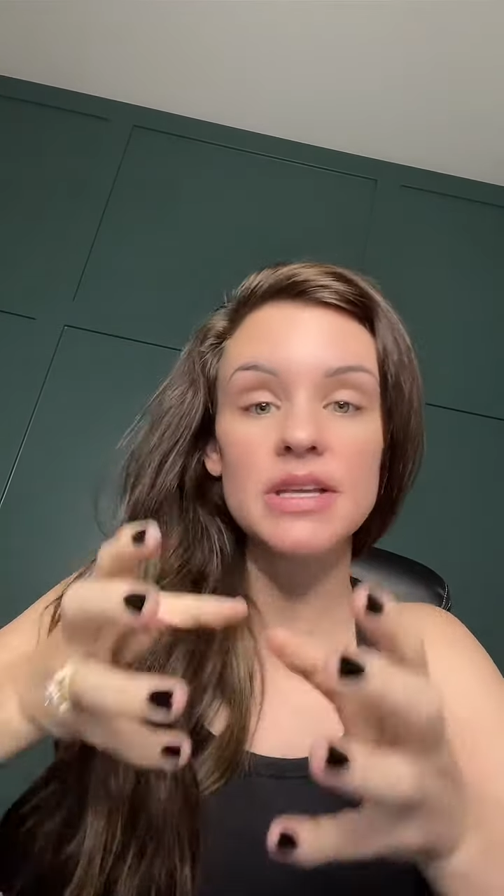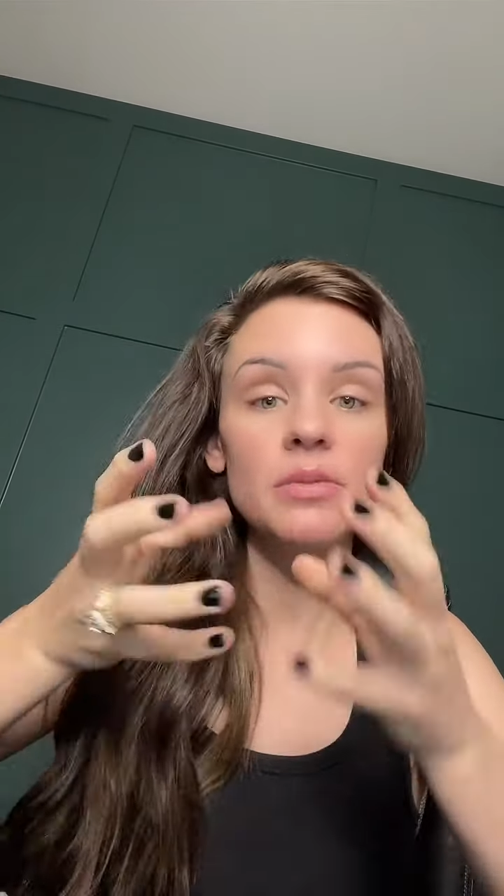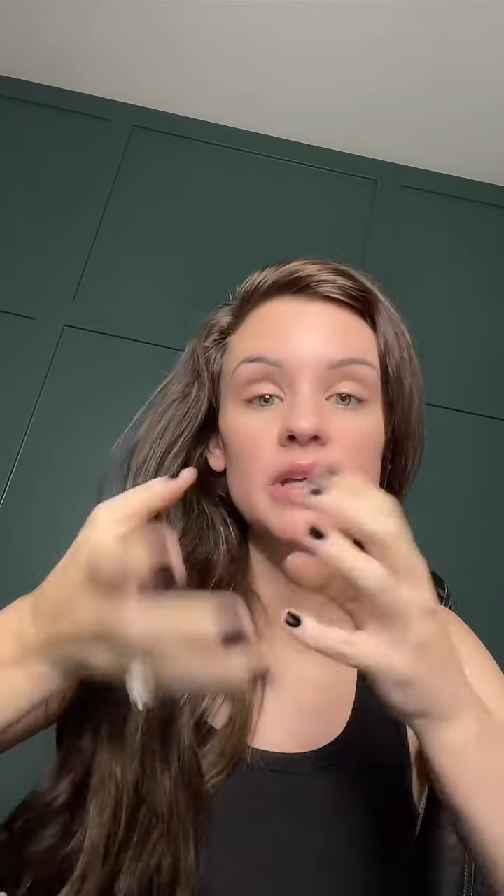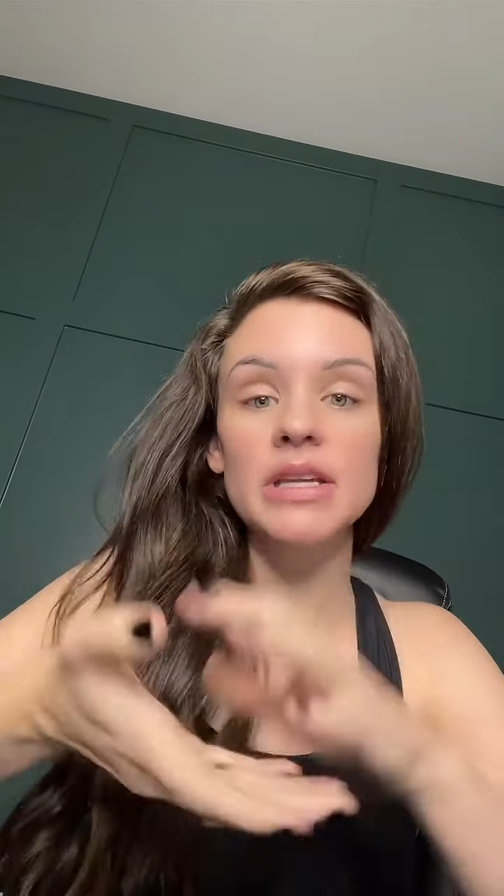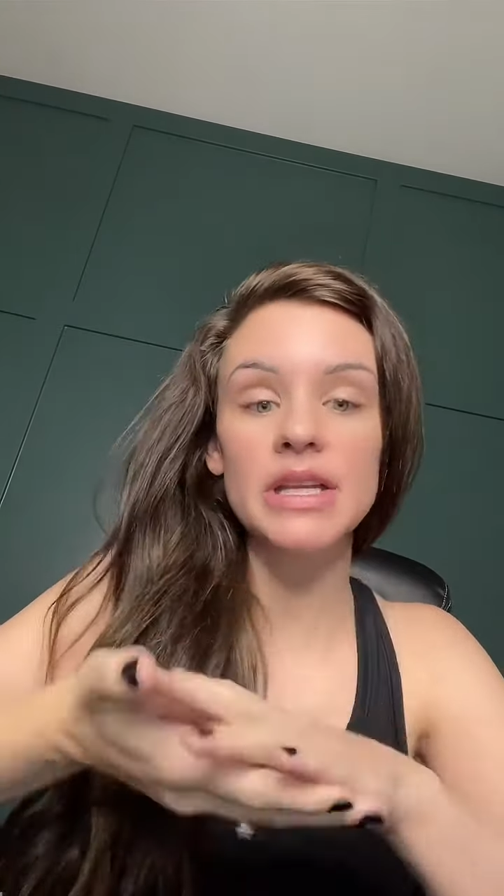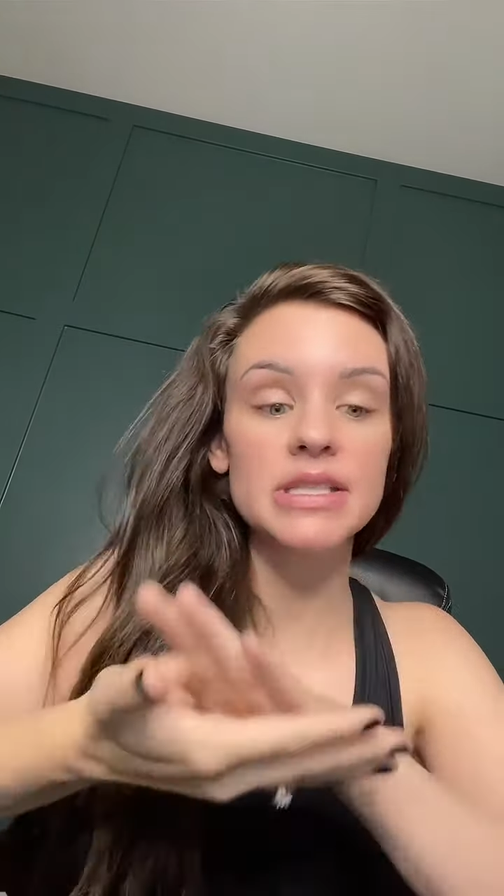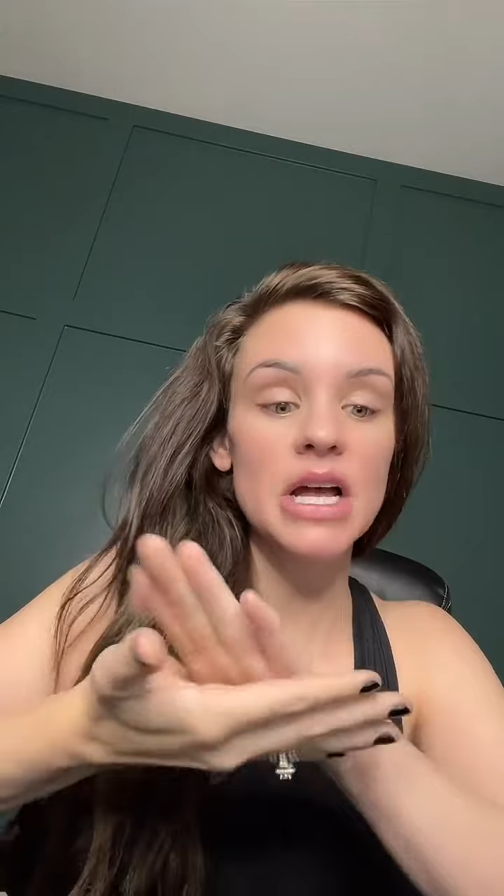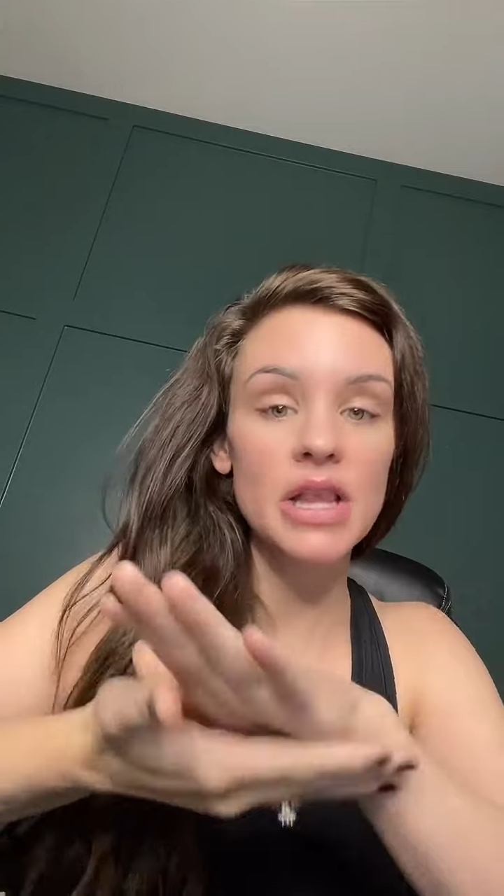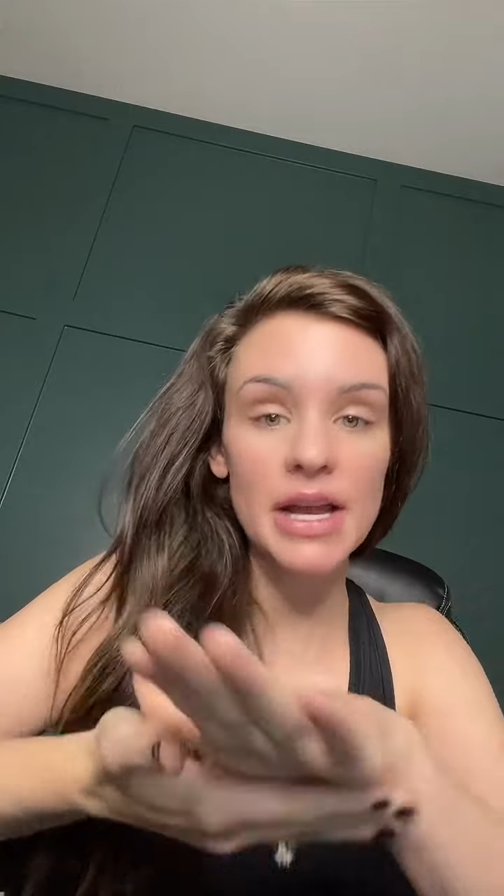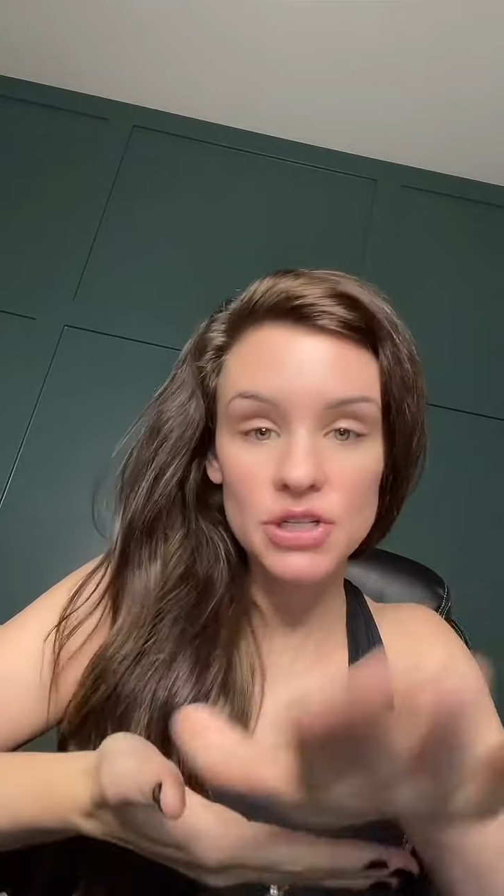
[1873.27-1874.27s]
It's something
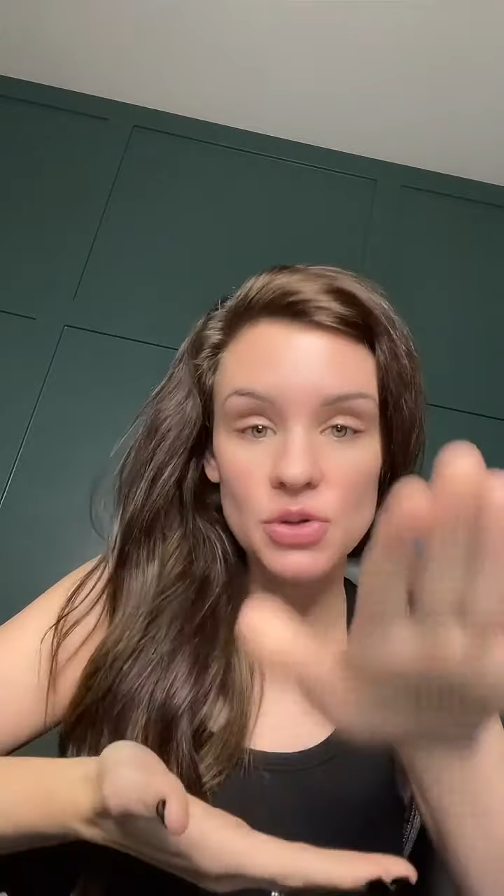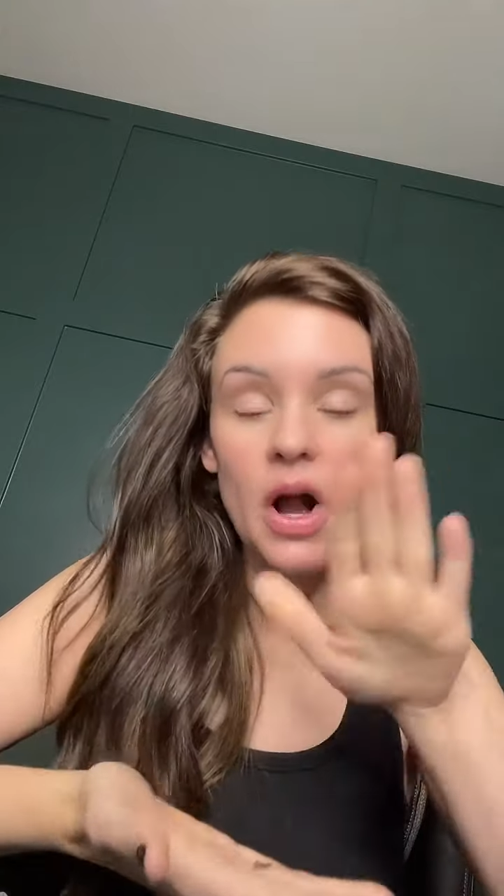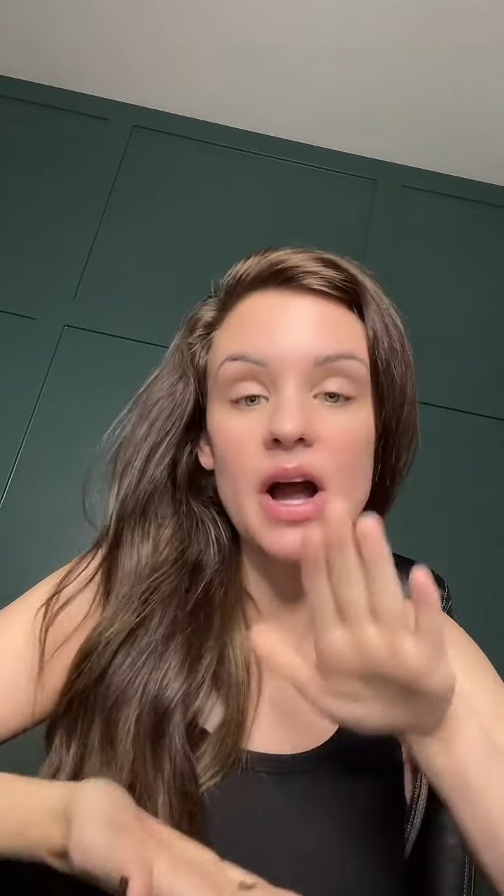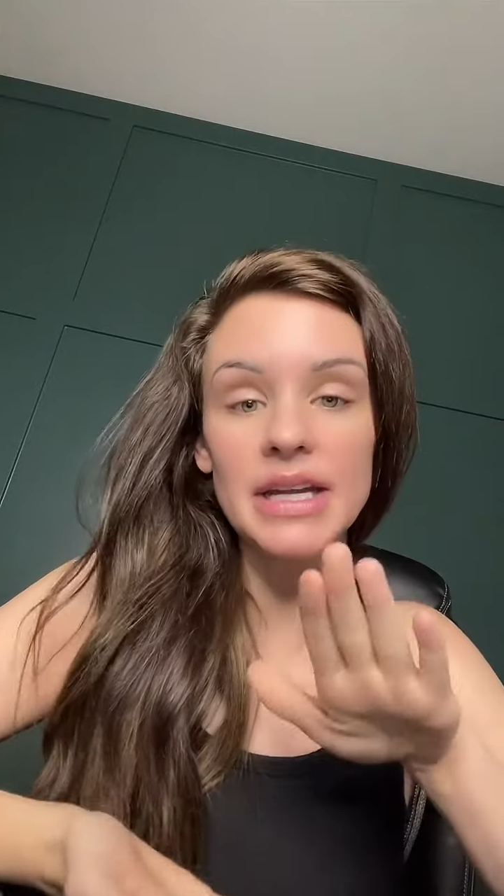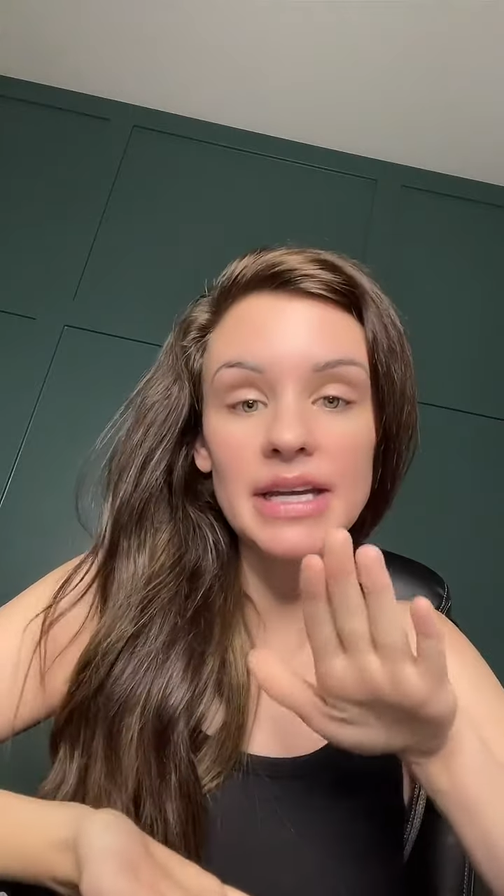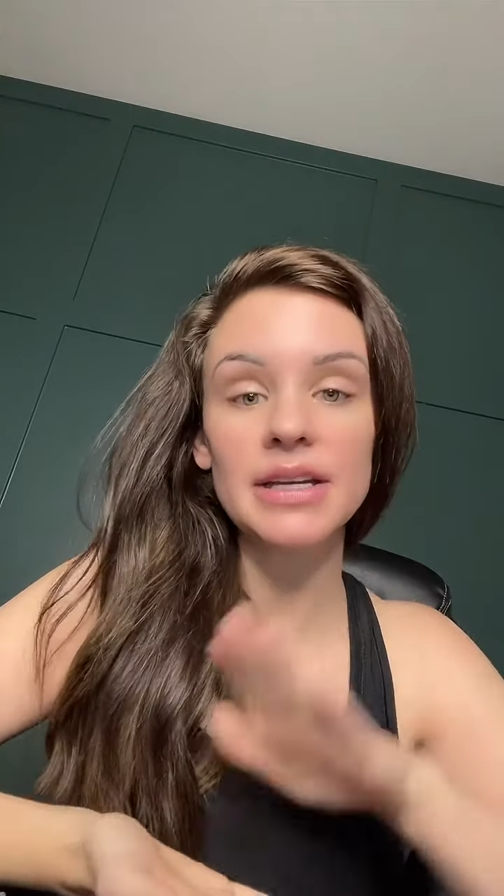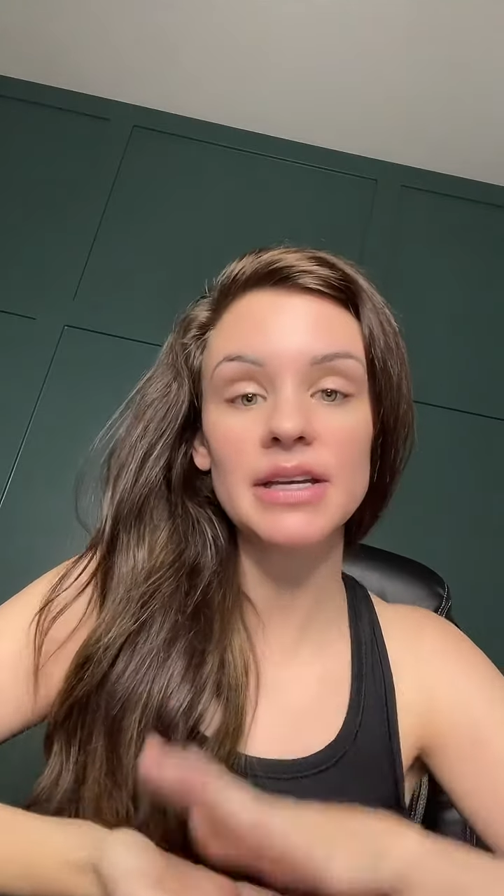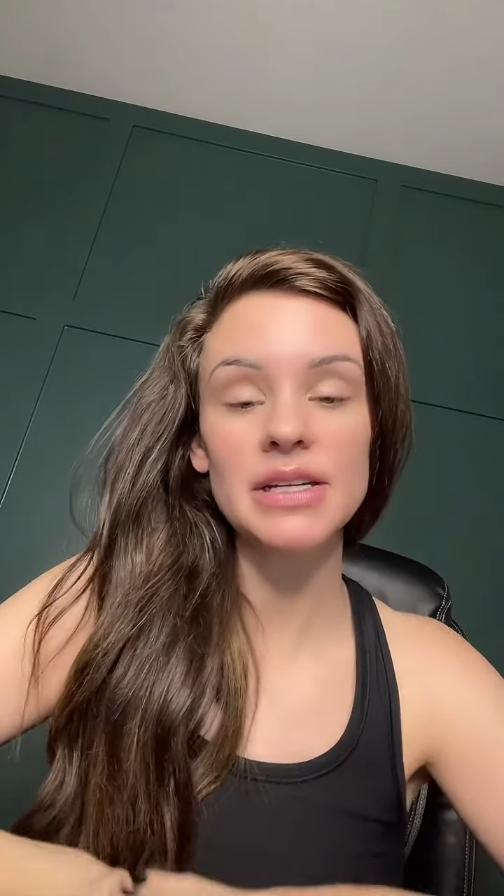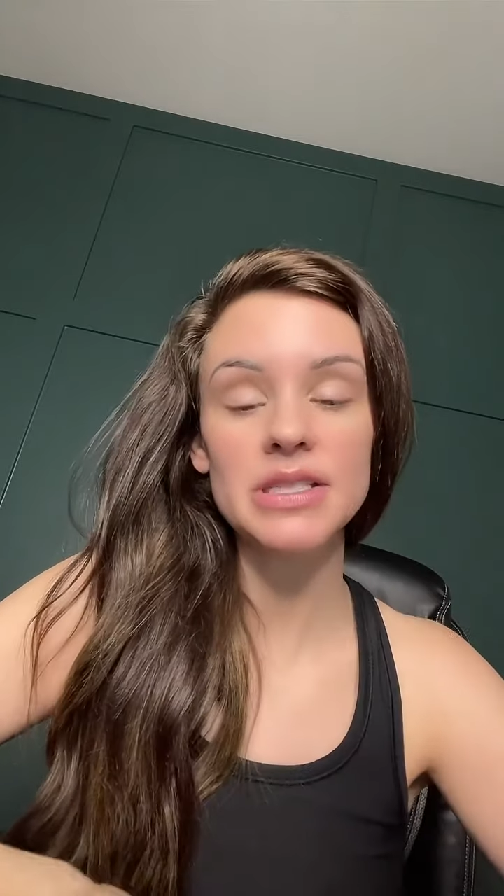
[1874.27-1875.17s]
that's electronic,